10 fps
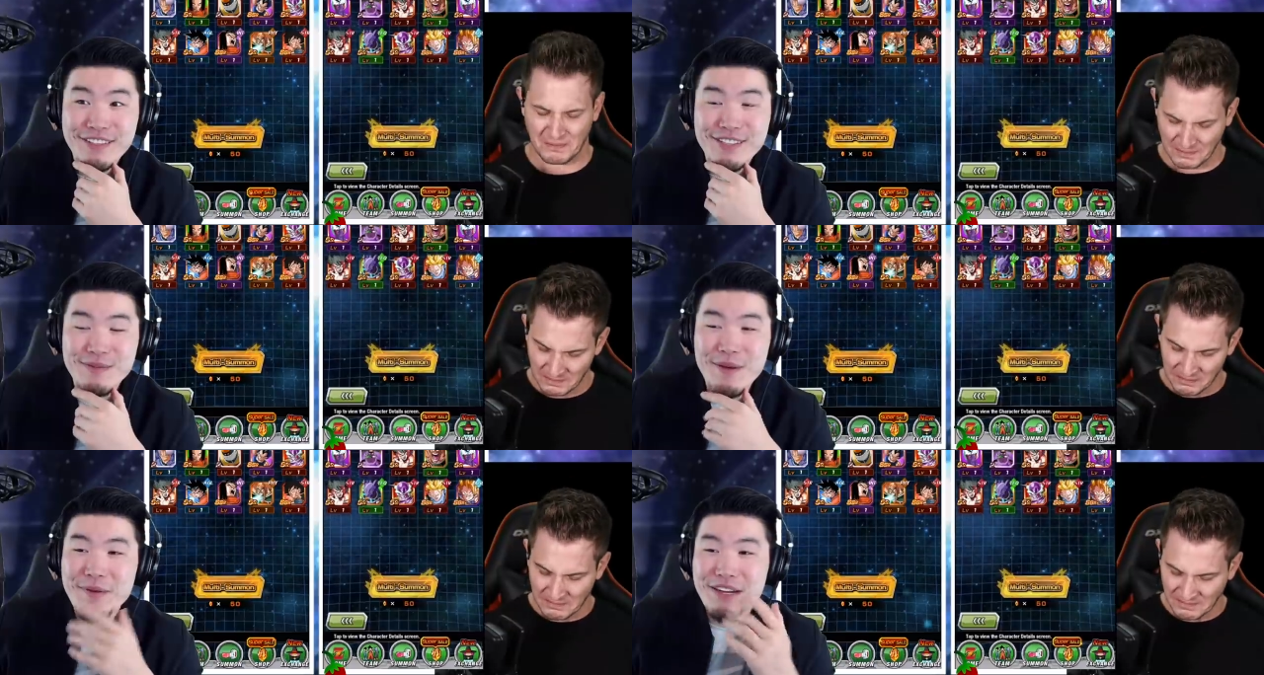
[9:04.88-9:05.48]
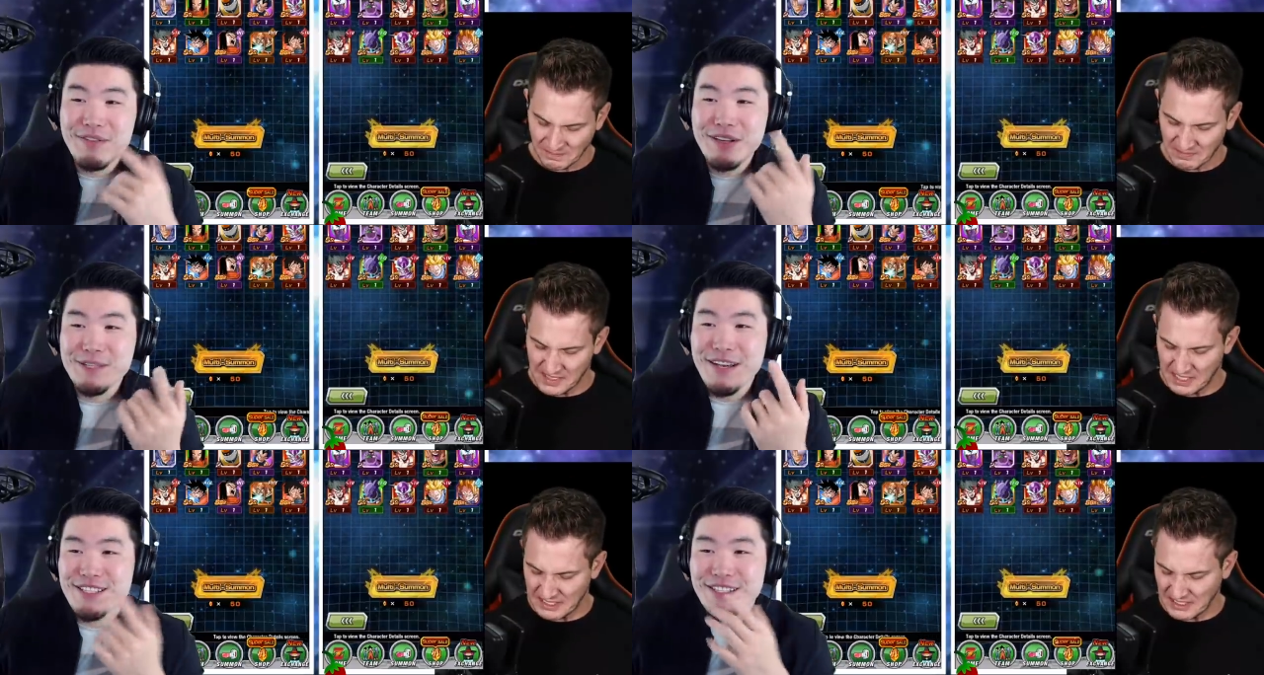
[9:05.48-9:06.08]
Speaker 1: so maybe they're even
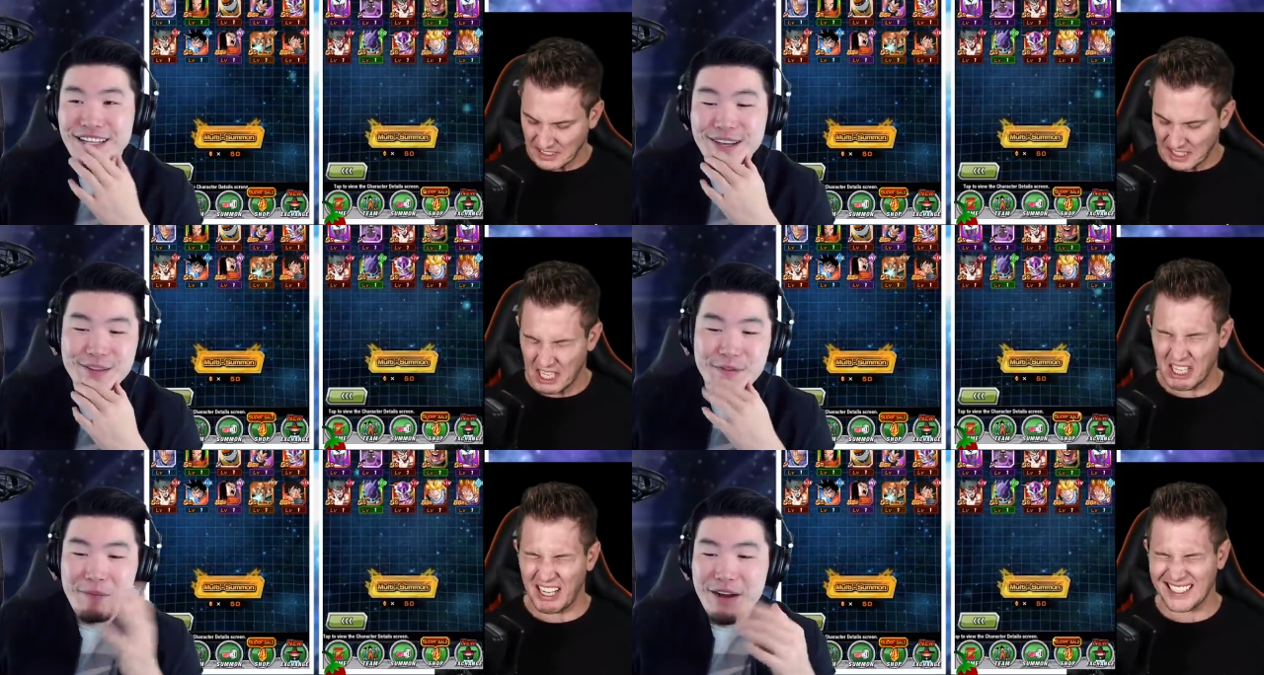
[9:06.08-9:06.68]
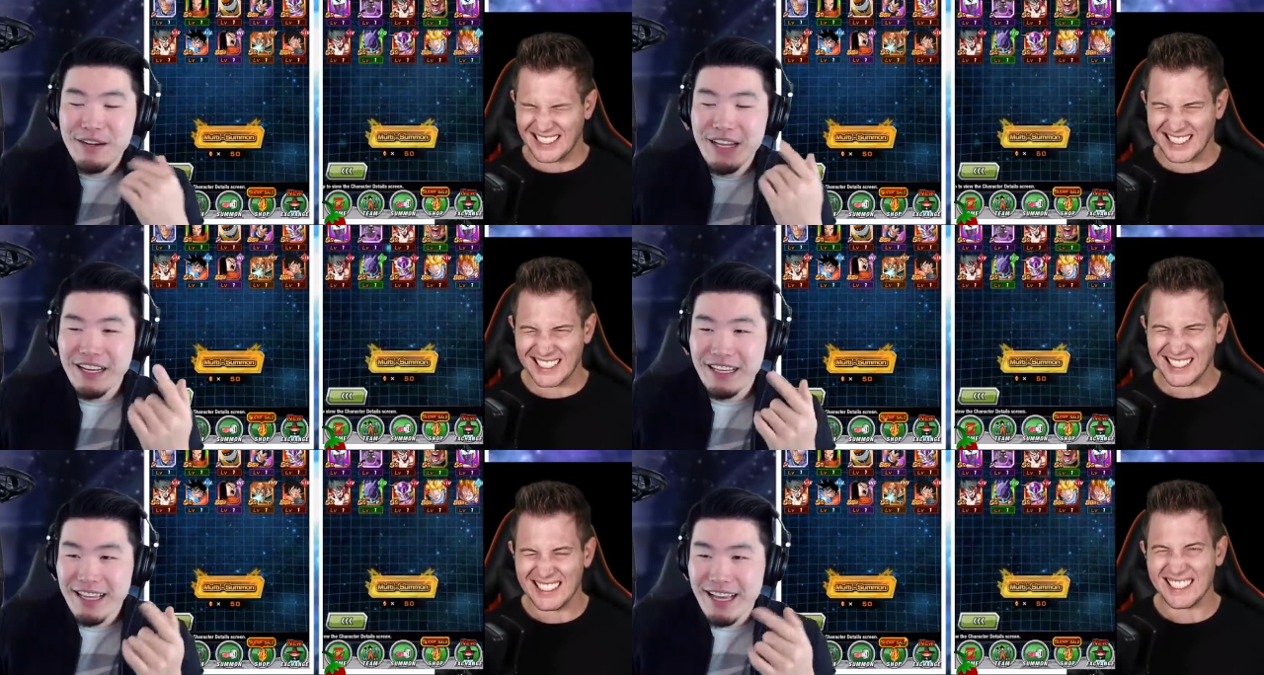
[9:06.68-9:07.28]
spicier now. They've been
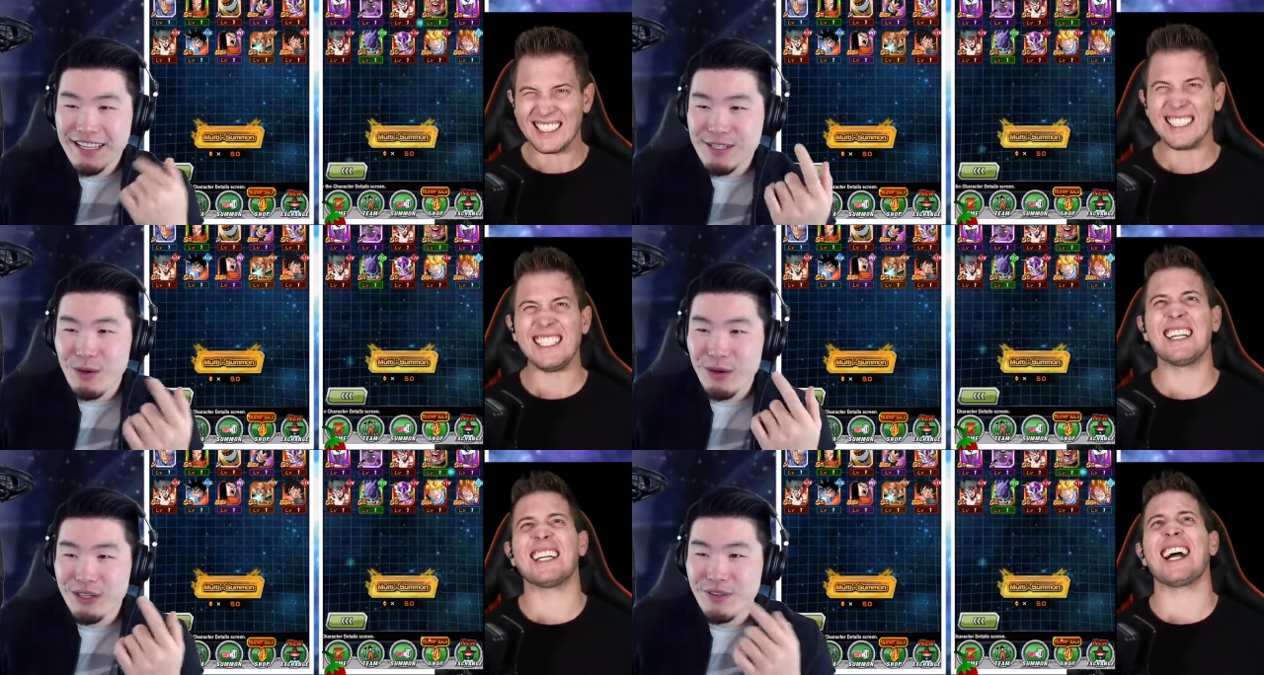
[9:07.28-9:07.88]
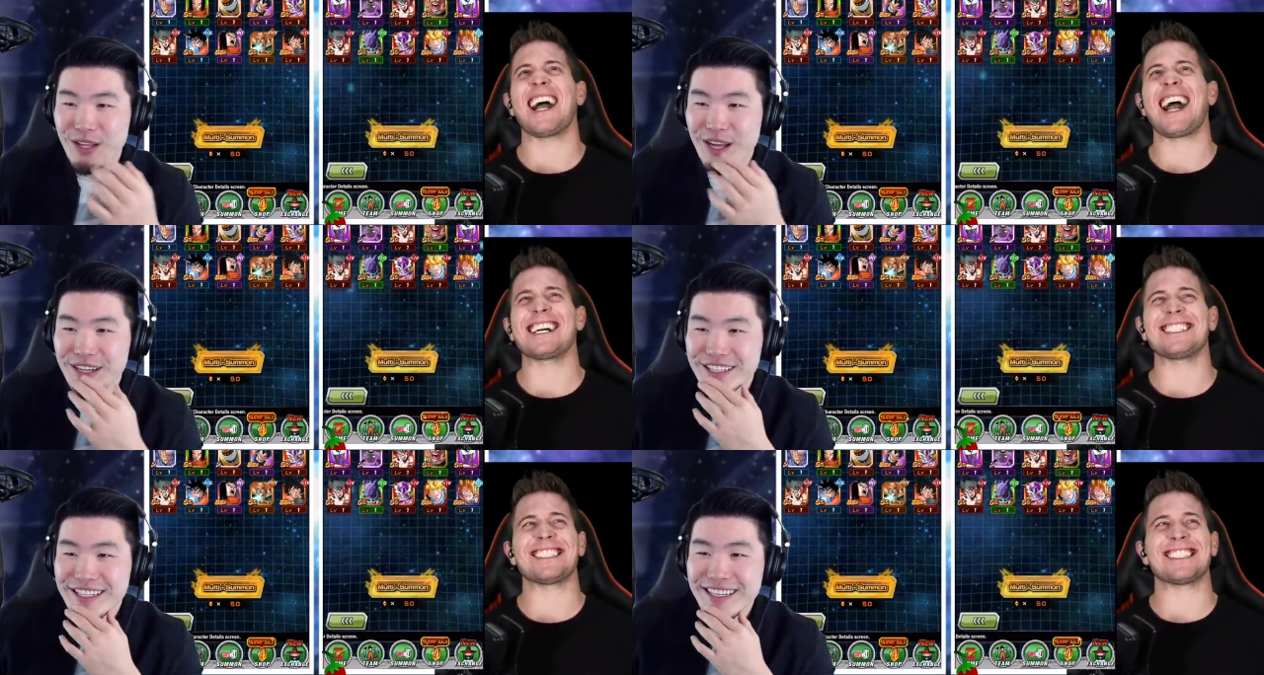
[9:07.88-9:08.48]
marinating in that oil for longer.